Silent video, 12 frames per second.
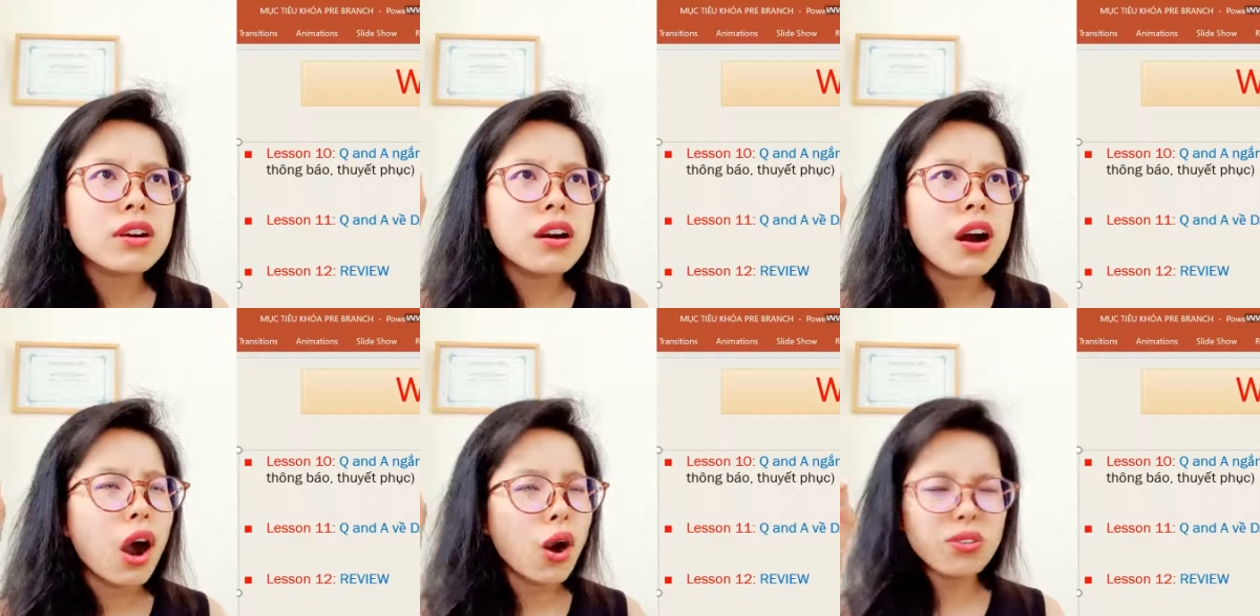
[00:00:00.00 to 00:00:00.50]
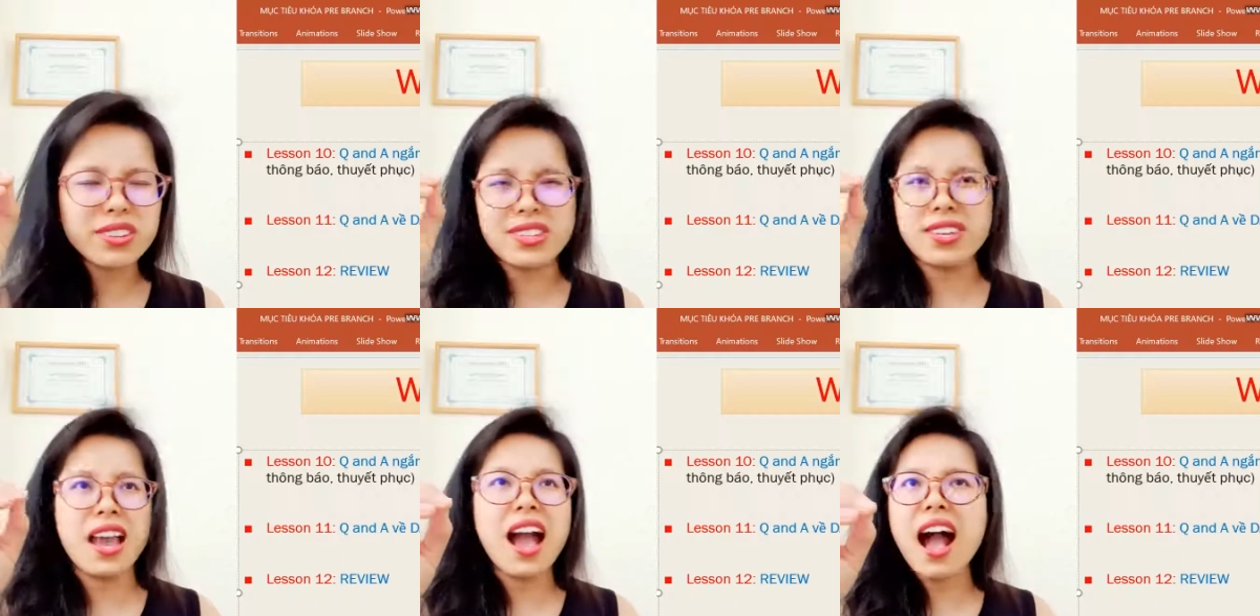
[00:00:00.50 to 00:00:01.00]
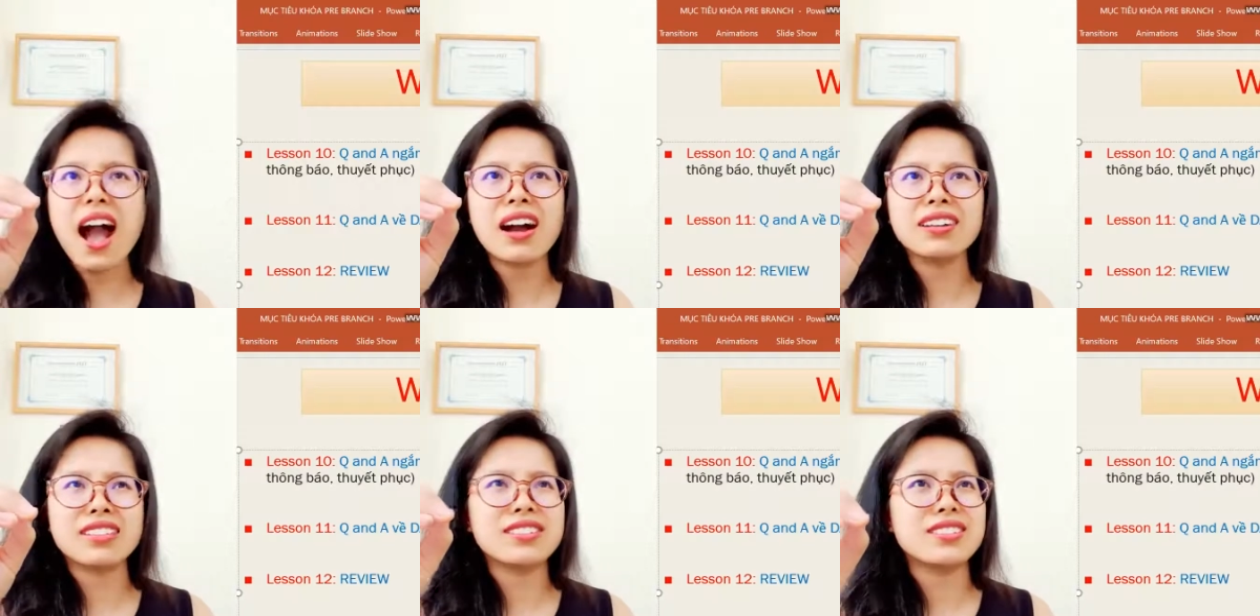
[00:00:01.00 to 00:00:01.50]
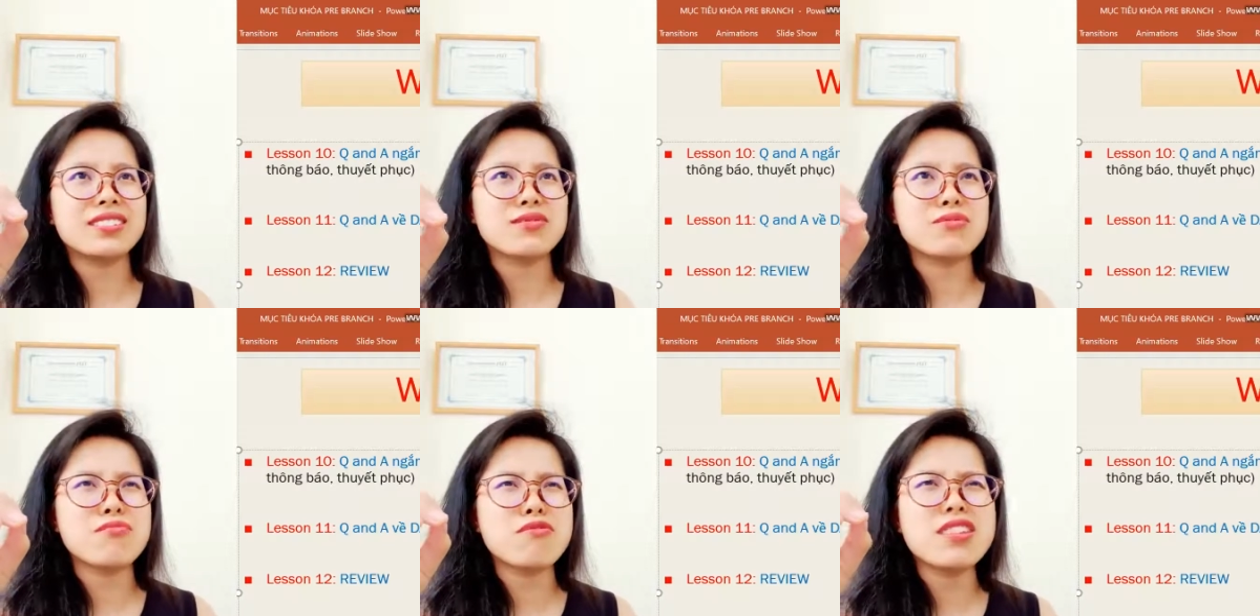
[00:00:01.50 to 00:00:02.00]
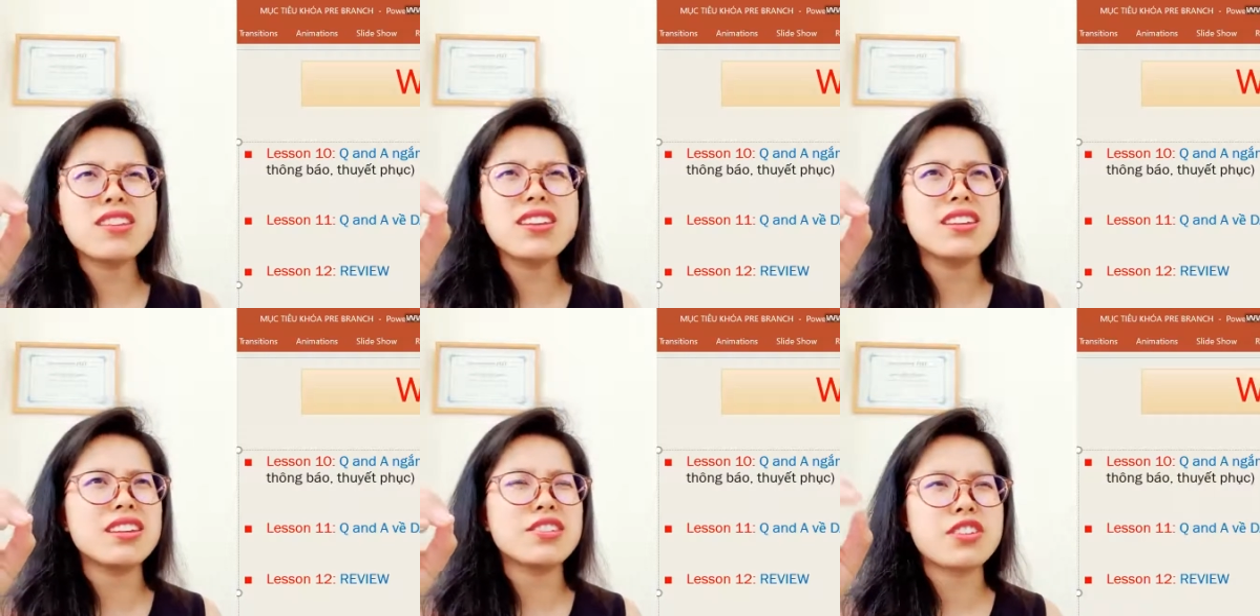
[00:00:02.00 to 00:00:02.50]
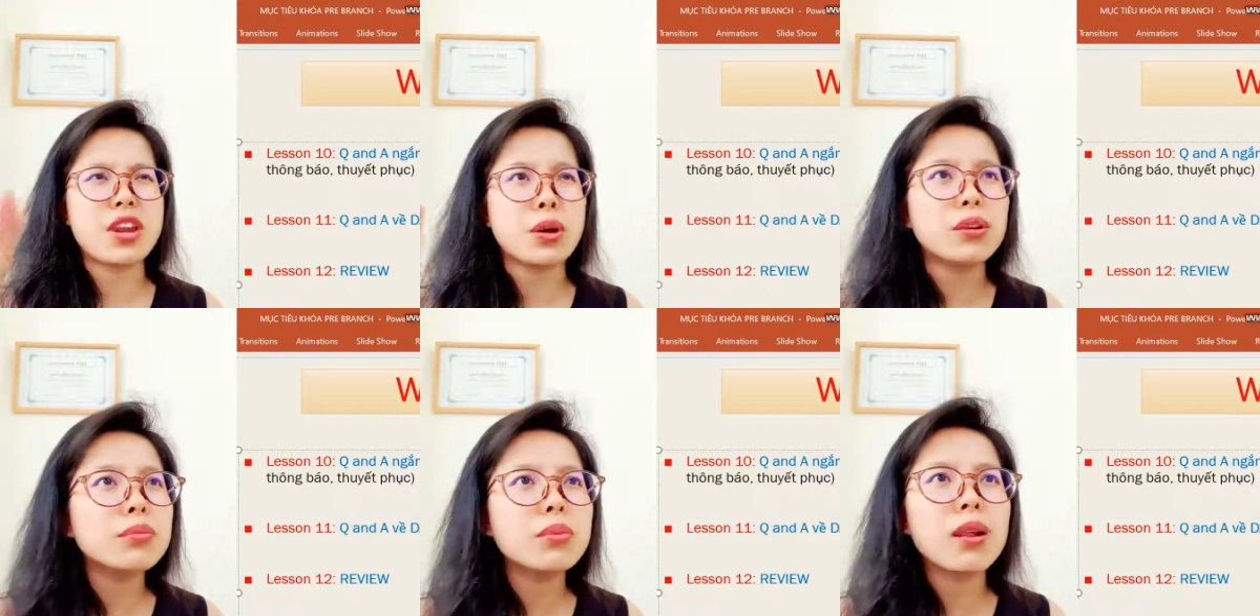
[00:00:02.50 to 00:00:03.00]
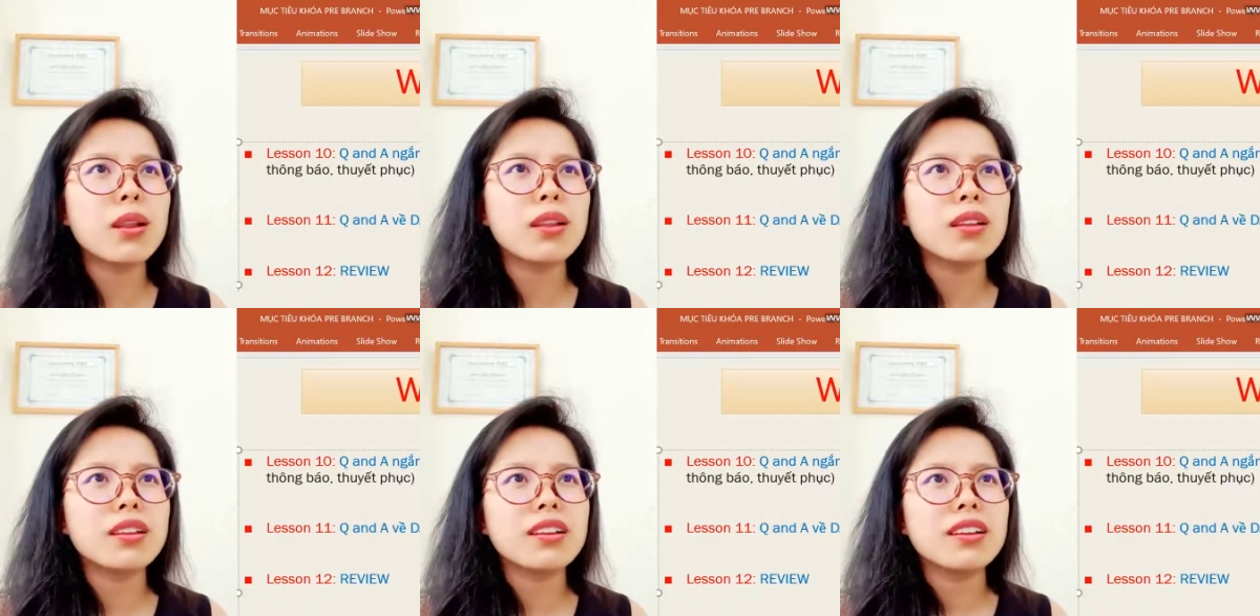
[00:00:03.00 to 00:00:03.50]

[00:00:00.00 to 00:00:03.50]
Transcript: Oh yeah, this is really terrible.